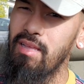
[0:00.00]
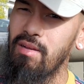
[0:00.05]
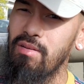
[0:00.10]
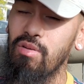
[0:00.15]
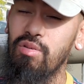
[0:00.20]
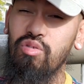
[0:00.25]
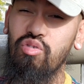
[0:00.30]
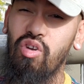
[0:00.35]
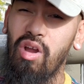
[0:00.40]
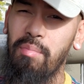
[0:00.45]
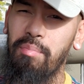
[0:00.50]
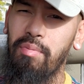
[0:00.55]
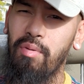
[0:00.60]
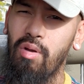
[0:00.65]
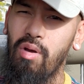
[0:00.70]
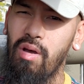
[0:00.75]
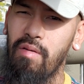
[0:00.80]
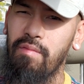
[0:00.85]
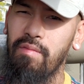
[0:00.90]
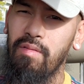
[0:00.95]
or drop it
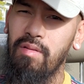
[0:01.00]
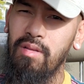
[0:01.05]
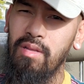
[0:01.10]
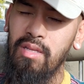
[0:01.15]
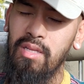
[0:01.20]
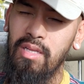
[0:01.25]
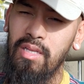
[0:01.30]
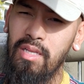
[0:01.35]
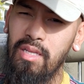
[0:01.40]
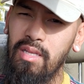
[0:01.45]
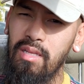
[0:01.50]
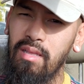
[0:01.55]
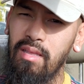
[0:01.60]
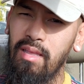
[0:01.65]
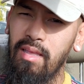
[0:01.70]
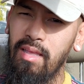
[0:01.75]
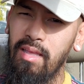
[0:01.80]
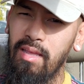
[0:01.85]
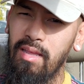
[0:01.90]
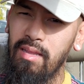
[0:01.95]
off
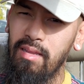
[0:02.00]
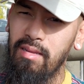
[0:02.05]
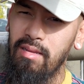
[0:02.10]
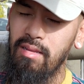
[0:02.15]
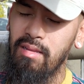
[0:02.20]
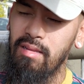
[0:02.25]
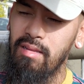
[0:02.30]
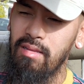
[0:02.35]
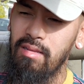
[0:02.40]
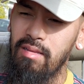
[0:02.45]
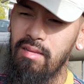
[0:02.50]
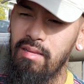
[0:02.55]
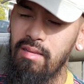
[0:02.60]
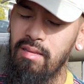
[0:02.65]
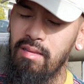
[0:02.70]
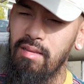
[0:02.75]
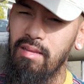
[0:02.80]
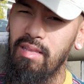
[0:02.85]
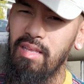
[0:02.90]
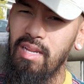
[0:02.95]
and
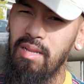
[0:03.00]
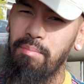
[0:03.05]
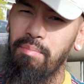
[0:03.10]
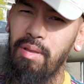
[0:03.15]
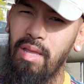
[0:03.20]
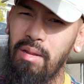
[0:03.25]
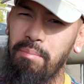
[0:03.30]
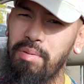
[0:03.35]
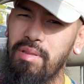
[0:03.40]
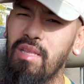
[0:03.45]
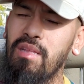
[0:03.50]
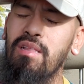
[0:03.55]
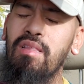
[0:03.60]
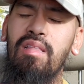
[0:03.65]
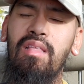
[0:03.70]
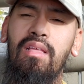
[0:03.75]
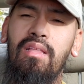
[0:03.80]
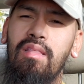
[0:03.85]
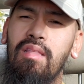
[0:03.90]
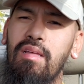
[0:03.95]
get it painted. But
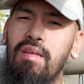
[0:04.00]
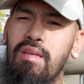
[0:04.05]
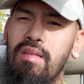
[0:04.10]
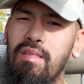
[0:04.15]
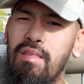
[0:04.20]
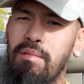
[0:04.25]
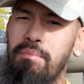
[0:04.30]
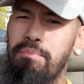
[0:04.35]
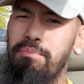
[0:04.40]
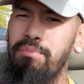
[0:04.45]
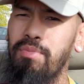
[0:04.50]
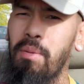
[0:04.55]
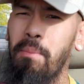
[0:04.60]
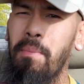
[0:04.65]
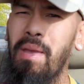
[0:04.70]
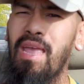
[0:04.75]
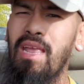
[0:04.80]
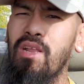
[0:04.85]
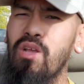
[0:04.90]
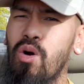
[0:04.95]
the
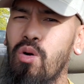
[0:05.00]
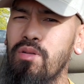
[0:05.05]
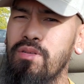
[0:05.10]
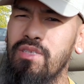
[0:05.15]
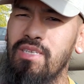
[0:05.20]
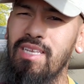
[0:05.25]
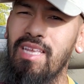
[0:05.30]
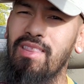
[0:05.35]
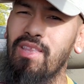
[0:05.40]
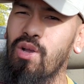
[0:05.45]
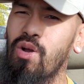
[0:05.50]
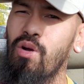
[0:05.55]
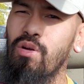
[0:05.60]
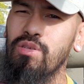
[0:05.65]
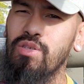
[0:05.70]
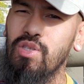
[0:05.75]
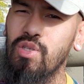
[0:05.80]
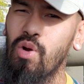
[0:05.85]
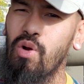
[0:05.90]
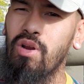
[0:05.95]
main goal is to get the
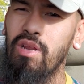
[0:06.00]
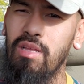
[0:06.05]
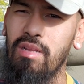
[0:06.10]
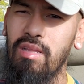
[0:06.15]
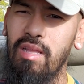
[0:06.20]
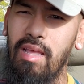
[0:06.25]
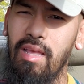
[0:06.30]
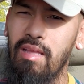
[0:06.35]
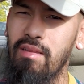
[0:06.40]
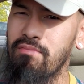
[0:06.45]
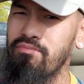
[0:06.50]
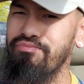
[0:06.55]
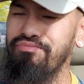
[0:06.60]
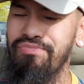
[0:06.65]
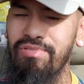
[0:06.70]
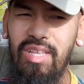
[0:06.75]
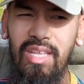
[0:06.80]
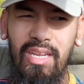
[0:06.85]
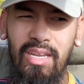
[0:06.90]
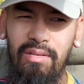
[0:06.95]
car started and
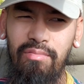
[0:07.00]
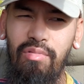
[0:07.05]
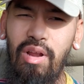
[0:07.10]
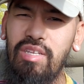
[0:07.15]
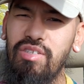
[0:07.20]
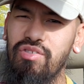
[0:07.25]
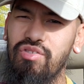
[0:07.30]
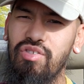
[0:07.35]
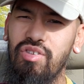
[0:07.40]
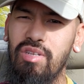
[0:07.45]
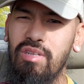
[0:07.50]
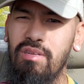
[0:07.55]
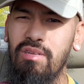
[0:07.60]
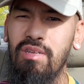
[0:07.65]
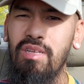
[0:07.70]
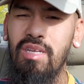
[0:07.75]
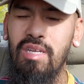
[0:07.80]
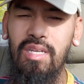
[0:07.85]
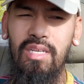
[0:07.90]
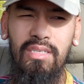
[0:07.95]
get it registered and
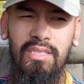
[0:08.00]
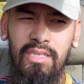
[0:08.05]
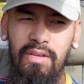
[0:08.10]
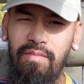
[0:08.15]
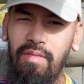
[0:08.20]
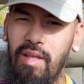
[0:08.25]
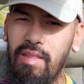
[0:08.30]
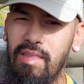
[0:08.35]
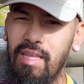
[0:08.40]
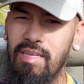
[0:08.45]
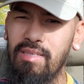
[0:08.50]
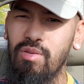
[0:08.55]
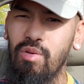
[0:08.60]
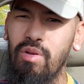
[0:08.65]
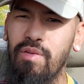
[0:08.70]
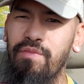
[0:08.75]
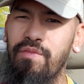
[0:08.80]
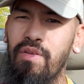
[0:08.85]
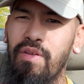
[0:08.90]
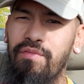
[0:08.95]
stuff like that. So
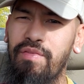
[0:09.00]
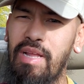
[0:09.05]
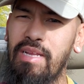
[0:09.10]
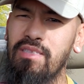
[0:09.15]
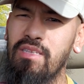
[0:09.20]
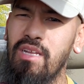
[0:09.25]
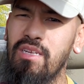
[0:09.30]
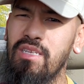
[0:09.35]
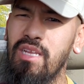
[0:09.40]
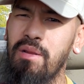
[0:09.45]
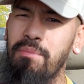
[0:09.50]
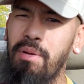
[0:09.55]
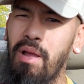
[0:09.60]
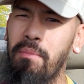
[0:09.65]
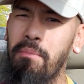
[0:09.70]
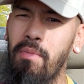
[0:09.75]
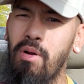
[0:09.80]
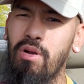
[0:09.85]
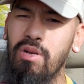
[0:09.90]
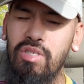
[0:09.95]
if that's not done by
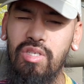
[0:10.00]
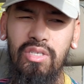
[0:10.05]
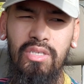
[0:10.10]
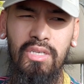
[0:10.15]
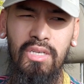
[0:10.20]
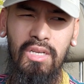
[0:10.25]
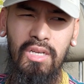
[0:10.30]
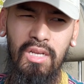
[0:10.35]
March,